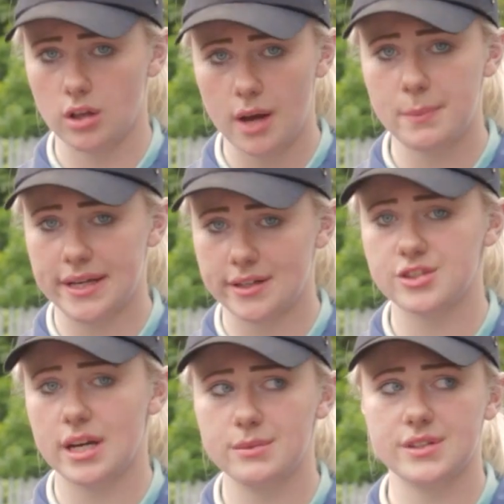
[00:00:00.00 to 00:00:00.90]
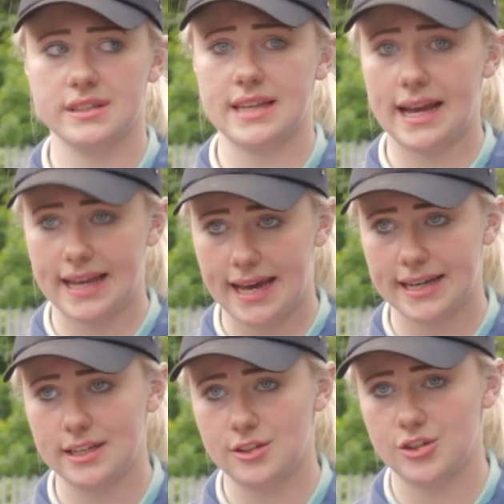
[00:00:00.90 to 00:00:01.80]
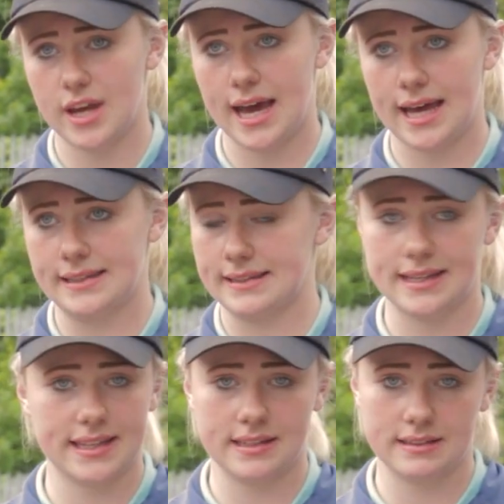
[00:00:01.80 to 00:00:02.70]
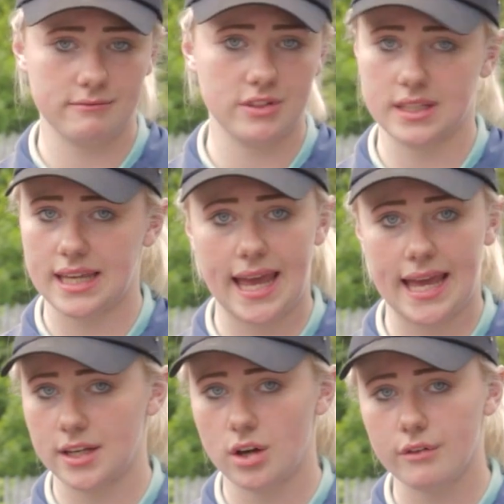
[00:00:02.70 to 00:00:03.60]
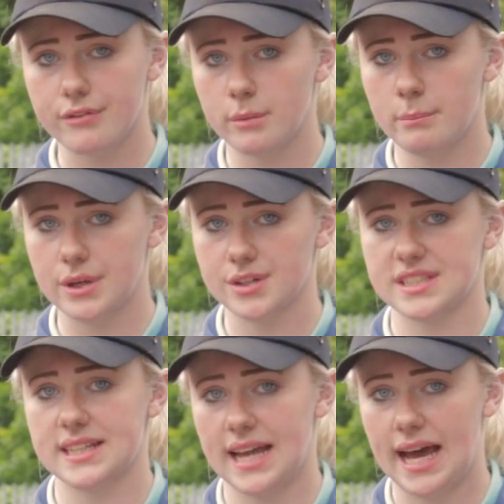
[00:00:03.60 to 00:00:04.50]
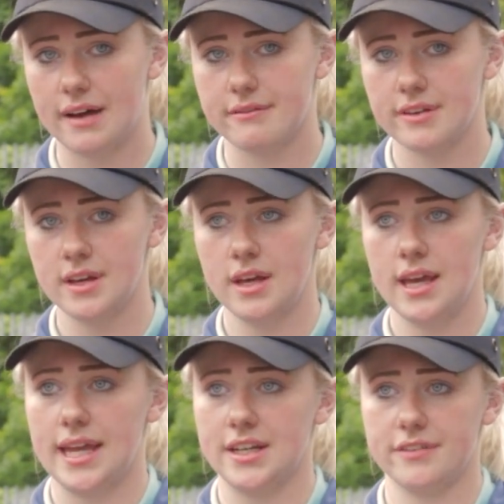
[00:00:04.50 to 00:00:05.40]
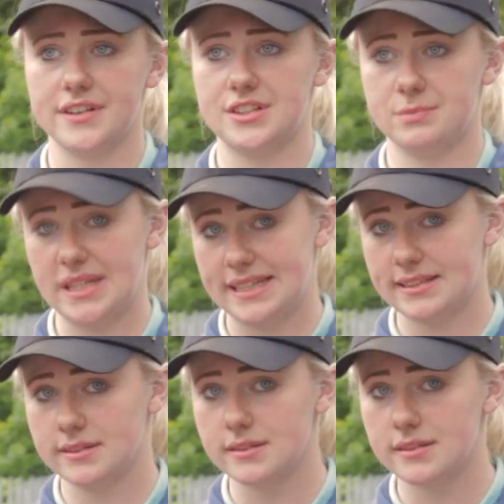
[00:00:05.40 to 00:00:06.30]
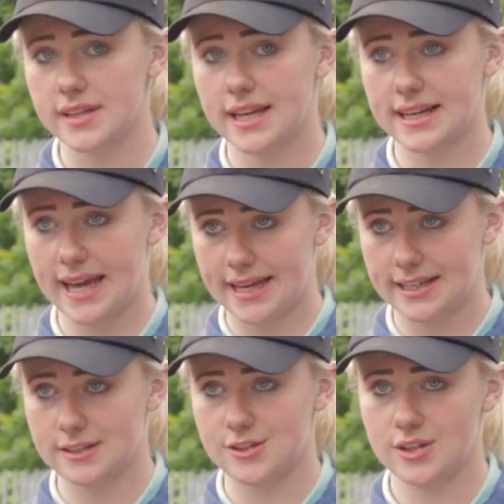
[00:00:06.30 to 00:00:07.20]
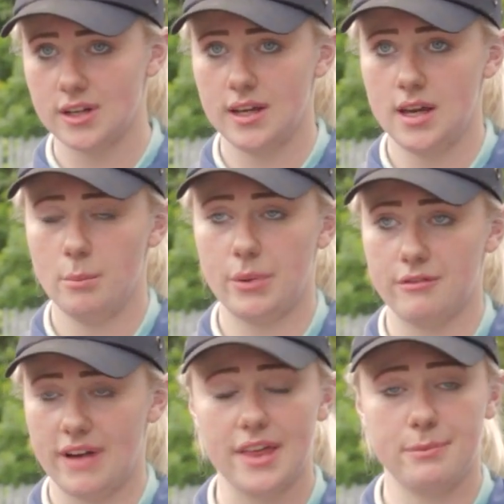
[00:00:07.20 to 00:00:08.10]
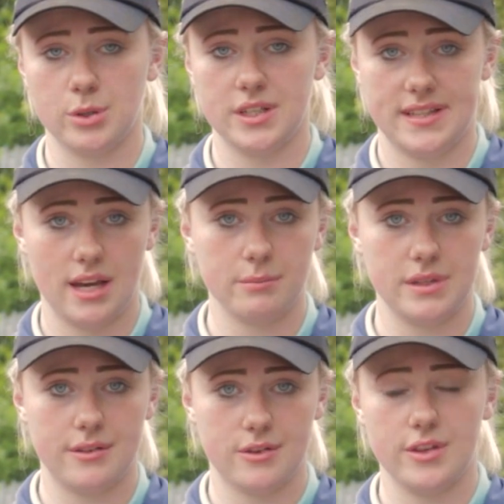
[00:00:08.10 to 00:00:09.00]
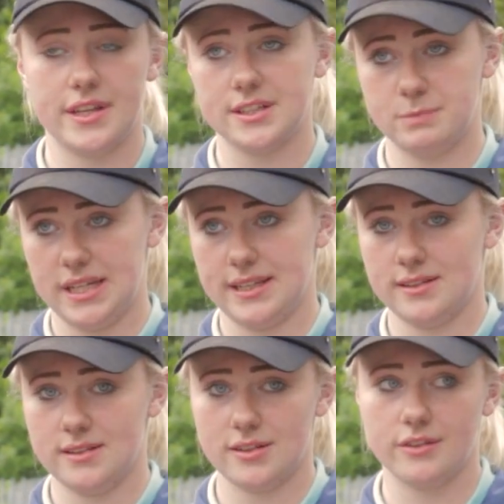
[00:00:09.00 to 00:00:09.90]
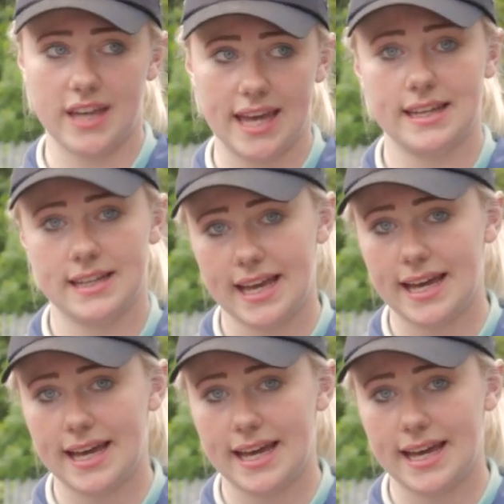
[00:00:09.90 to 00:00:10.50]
a lot of apprenticeships in a garage and I didn't really get any of them because I didn't have enough experience in a garage. But Rathbone had helped me through the experience of getting in a